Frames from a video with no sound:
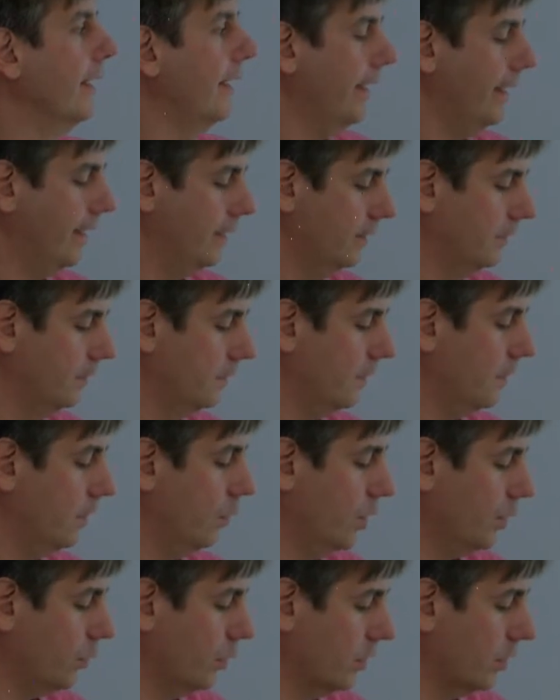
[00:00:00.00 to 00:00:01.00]
And
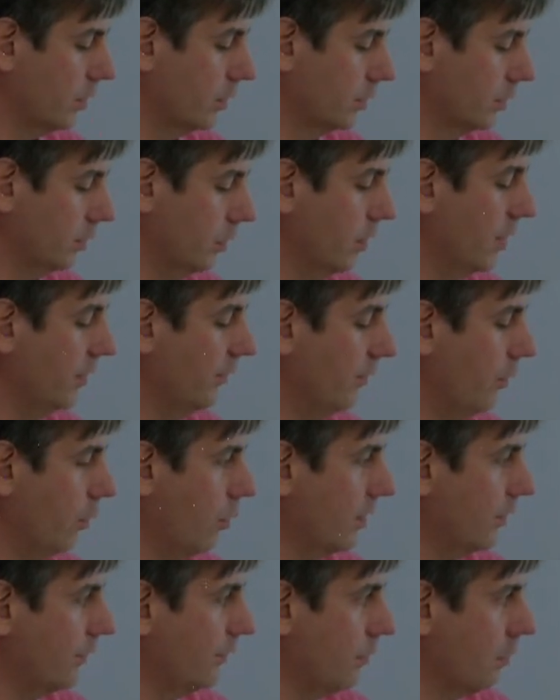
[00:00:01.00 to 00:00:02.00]
what we're looking
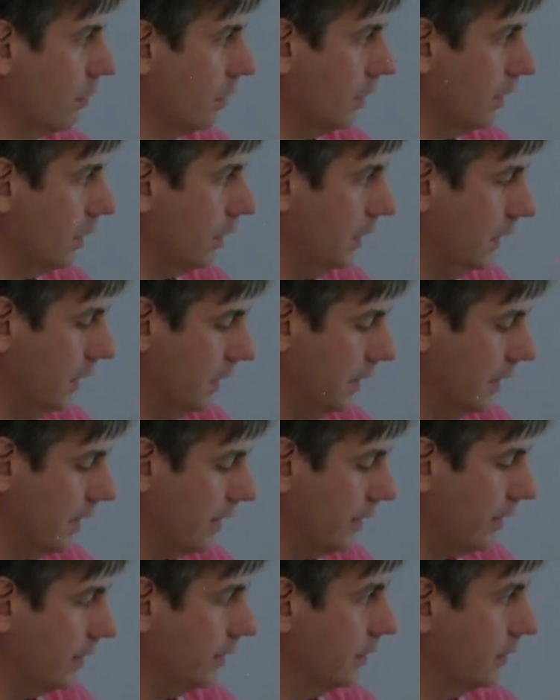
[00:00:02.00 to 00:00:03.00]
forward for
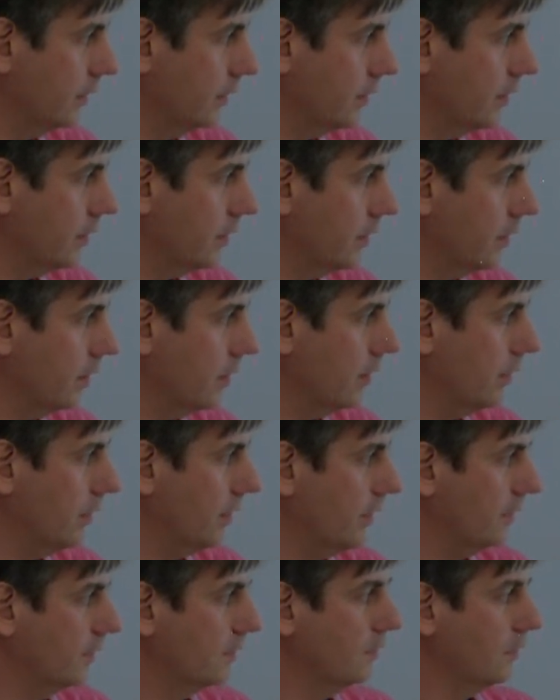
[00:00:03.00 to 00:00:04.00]
EE9
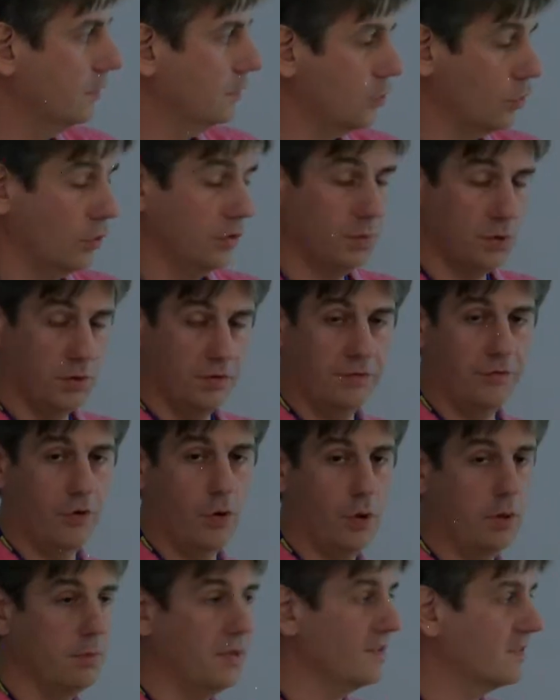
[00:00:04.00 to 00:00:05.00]
is a choice between
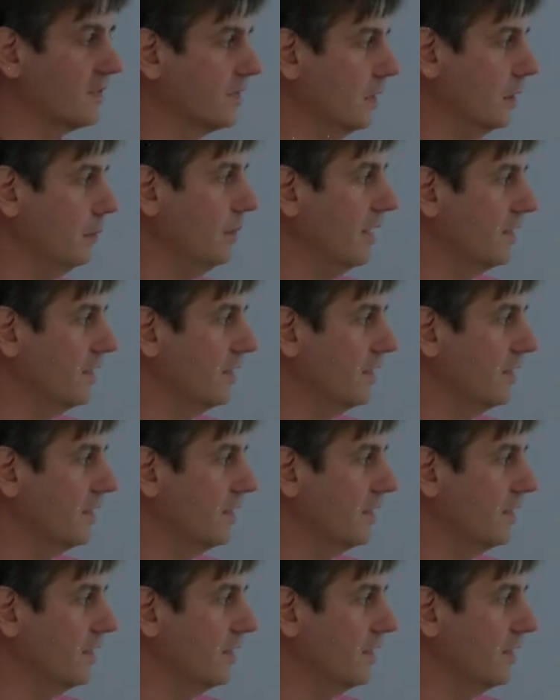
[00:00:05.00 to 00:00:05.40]
Forum and SKIM.